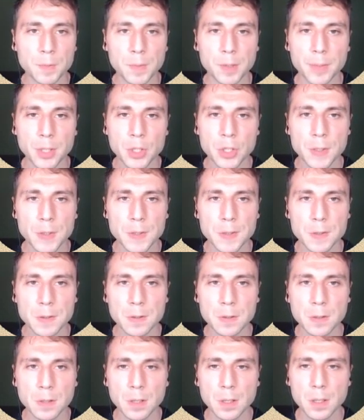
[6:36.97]
permissions.
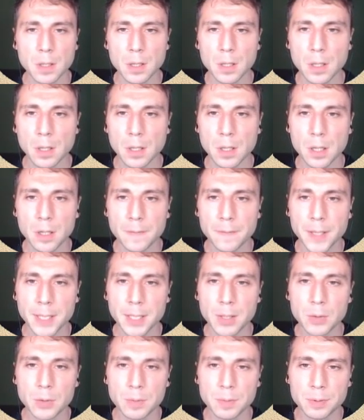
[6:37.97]
If I
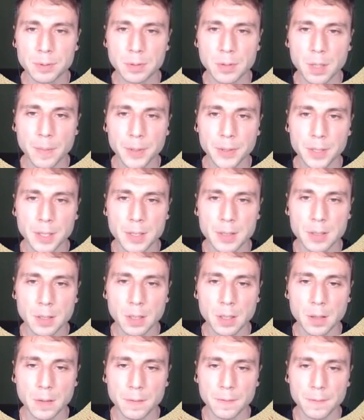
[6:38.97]
go to properties
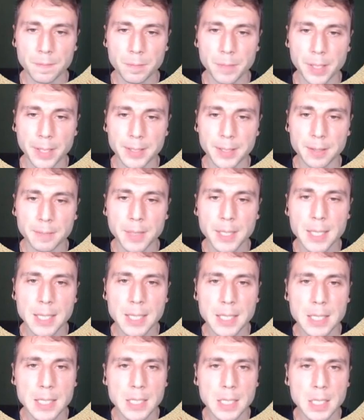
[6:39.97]
of my
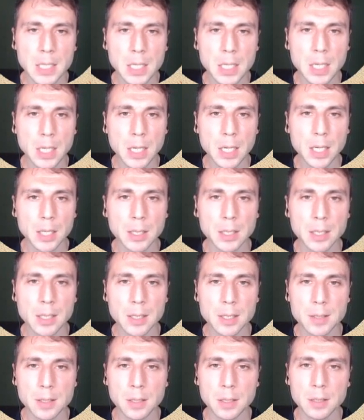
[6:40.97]
domain and
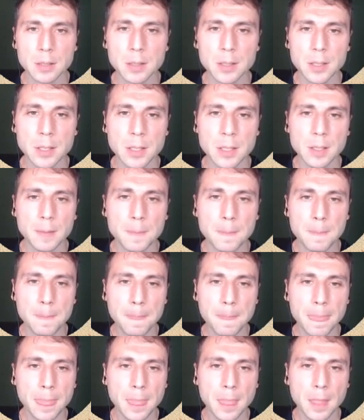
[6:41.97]
click security
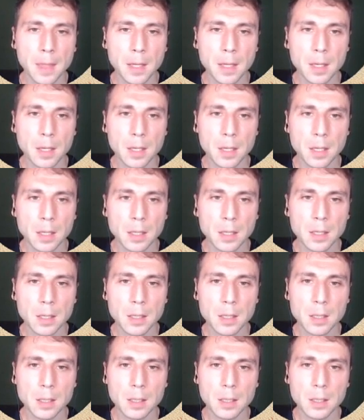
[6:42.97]

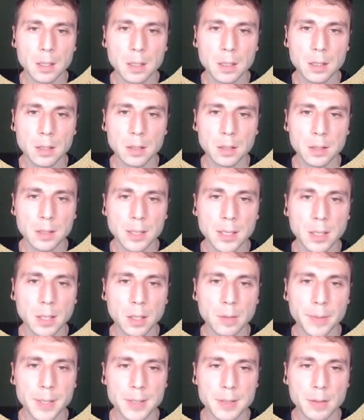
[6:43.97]
and click
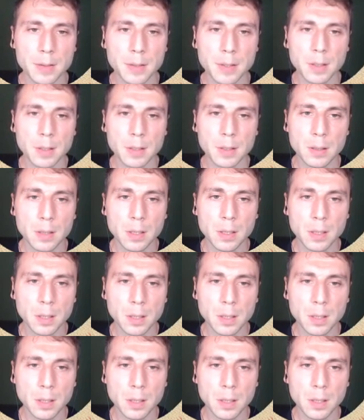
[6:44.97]
on MSRL.